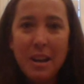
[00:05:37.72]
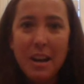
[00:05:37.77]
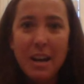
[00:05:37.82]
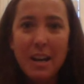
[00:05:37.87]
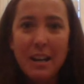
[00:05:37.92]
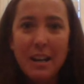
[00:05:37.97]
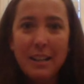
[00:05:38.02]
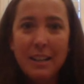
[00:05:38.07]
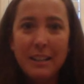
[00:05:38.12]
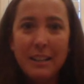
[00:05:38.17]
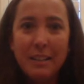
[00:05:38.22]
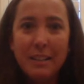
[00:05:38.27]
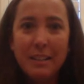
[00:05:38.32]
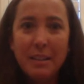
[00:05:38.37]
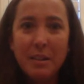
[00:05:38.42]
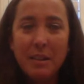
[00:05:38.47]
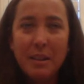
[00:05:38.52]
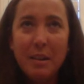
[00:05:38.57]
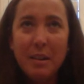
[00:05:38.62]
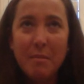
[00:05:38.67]

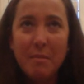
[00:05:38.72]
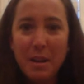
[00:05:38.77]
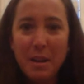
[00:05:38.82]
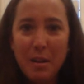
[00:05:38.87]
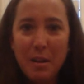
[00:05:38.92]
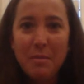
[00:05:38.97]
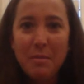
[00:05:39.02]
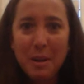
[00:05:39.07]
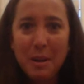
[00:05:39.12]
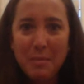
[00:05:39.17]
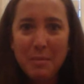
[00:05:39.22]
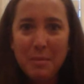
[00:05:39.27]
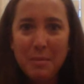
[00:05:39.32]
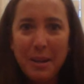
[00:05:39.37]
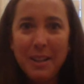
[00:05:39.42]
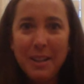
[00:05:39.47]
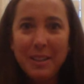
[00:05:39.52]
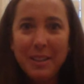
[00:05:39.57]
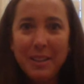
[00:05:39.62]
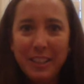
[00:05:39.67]
coming up on
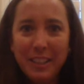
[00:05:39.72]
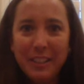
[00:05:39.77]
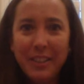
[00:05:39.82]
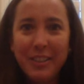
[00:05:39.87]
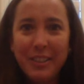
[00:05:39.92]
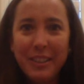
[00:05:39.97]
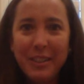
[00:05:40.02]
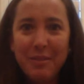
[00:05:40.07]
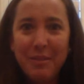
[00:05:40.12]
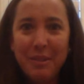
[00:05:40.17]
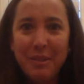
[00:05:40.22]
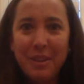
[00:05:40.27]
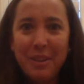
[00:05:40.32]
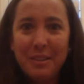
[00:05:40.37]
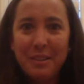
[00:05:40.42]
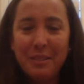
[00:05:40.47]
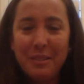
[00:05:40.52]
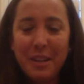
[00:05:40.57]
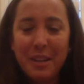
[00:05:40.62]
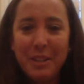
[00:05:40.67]
about a year, and we've
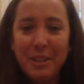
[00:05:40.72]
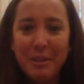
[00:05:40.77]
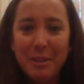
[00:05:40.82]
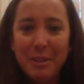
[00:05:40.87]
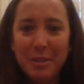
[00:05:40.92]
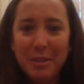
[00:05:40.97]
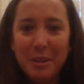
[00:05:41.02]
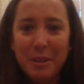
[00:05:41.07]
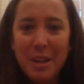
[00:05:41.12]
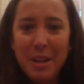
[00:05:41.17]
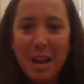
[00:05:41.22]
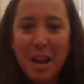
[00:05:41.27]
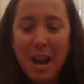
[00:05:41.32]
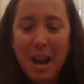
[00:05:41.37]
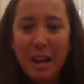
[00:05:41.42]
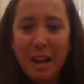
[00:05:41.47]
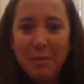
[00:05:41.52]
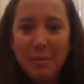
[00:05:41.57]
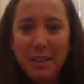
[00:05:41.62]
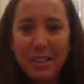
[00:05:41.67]
had a lot of growth.
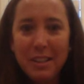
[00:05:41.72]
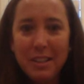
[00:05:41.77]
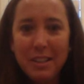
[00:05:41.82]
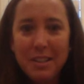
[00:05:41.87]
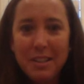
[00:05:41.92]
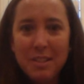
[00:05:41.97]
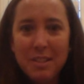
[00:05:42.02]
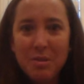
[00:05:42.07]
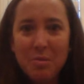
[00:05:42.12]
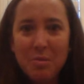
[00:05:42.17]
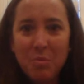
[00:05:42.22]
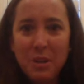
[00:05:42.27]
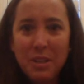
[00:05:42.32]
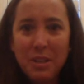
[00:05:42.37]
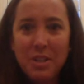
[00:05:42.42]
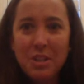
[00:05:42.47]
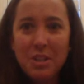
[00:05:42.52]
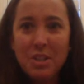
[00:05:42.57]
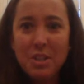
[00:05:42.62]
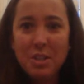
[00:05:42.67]
I'm going to
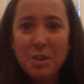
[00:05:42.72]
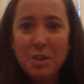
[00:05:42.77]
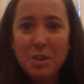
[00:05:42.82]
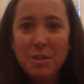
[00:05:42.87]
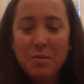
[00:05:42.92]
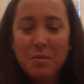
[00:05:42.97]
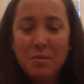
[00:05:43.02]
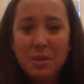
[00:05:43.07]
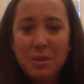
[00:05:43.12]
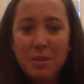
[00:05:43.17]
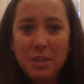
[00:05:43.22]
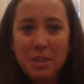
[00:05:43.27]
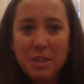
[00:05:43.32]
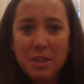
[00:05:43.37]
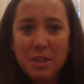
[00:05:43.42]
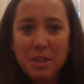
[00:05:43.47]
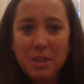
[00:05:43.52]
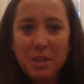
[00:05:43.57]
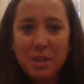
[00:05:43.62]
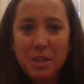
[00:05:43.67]
switch over to
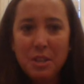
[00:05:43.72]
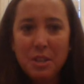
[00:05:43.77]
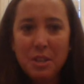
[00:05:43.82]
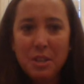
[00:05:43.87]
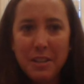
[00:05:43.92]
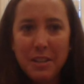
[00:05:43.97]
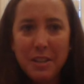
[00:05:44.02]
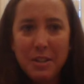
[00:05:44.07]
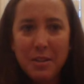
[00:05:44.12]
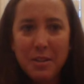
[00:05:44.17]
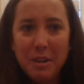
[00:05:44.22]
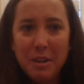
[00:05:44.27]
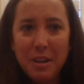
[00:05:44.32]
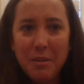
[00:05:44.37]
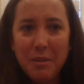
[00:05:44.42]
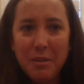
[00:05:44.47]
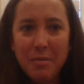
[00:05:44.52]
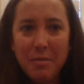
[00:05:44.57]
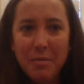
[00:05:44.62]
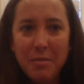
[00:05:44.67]
share my
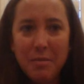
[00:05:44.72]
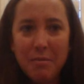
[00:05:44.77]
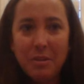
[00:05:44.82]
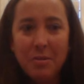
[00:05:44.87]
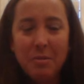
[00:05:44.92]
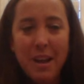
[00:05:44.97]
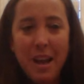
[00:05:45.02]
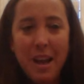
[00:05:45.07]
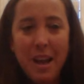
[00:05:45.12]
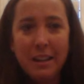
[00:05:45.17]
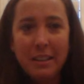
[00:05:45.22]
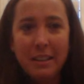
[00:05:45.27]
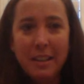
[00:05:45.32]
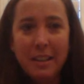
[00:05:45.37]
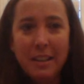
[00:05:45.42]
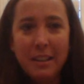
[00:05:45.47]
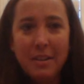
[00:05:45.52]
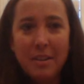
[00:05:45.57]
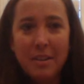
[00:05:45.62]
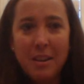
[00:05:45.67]
screen with you
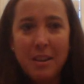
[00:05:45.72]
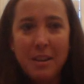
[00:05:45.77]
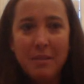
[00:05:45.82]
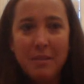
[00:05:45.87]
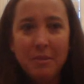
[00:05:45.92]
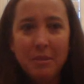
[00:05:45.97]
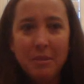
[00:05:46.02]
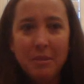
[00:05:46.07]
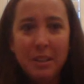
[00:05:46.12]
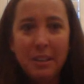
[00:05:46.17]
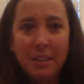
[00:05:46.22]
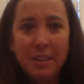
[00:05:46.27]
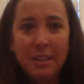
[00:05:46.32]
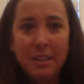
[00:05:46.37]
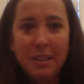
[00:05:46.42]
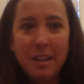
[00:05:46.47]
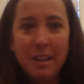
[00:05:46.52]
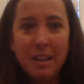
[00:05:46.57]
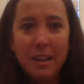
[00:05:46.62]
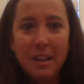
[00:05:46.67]
and get on
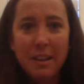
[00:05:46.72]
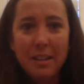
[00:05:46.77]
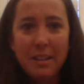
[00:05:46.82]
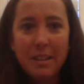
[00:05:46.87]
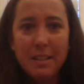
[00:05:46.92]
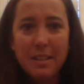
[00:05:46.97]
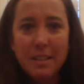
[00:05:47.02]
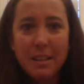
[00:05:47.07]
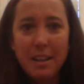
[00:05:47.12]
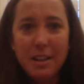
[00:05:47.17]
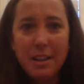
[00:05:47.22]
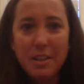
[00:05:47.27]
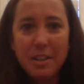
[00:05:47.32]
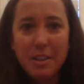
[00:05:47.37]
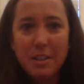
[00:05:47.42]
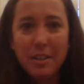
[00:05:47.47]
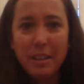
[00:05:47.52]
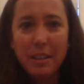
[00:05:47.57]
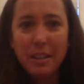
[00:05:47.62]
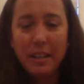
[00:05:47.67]
with the
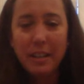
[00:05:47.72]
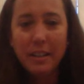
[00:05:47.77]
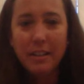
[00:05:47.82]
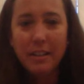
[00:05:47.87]
slideshow